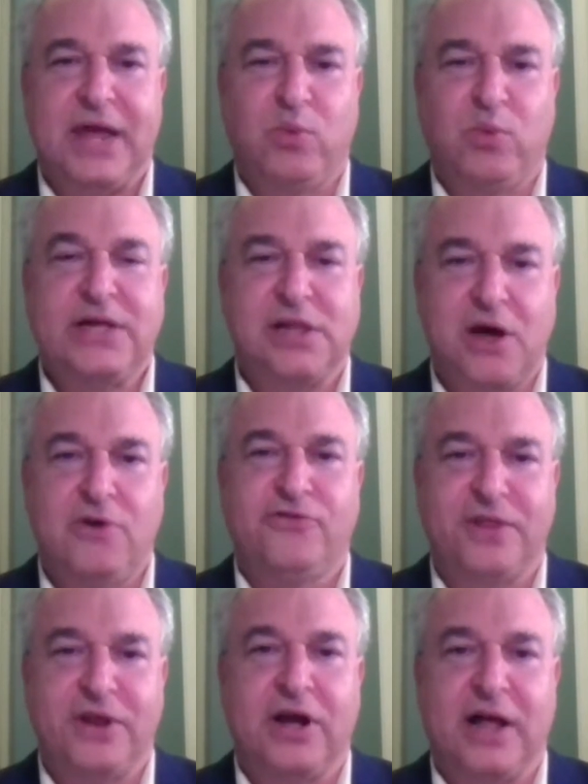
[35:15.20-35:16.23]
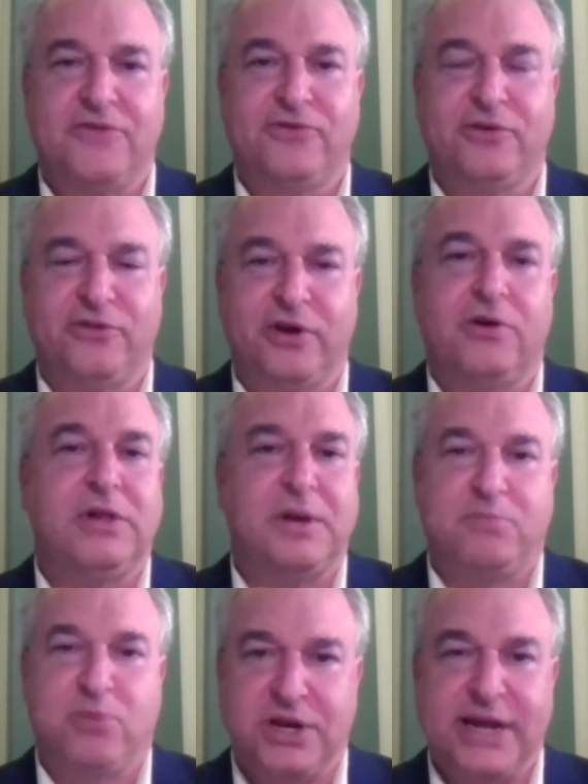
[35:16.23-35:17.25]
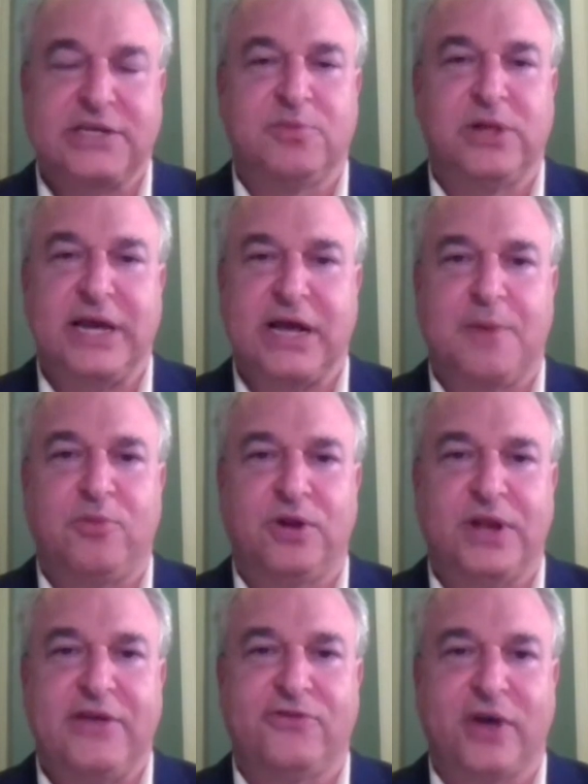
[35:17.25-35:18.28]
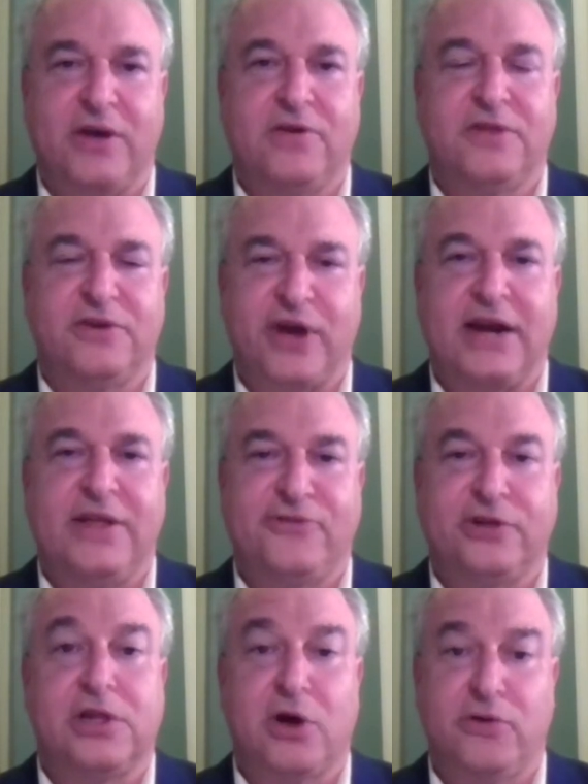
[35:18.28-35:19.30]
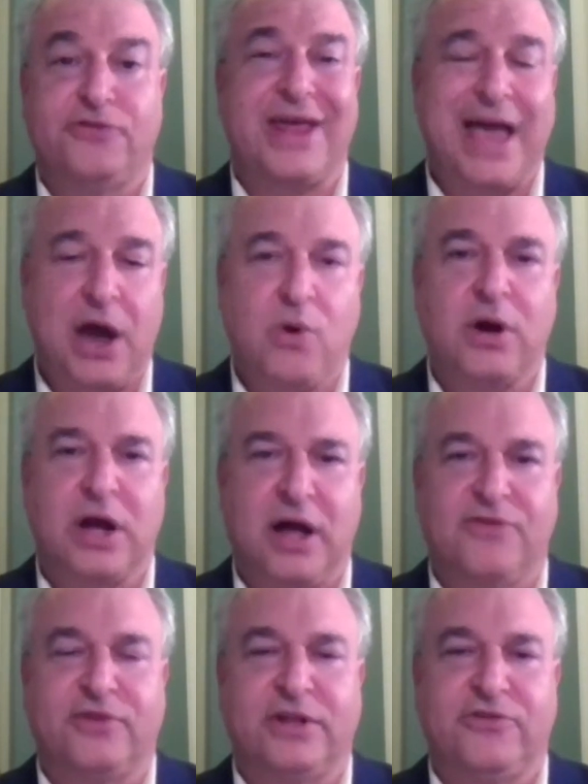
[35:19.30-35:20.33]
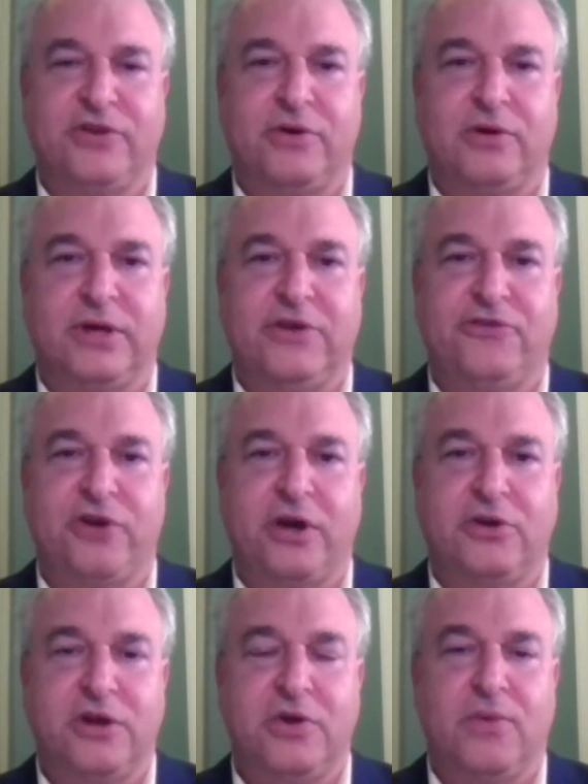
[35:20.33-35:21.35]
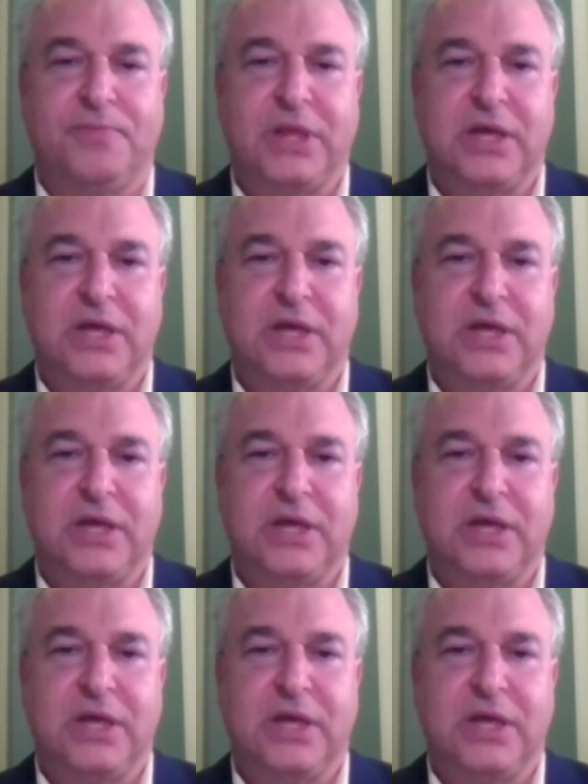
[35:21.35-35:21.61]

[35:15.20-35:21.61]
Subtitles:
And we closed their consulate general, and predictably, a couple of days later, the Chinese closed our consulate general in Chengdu.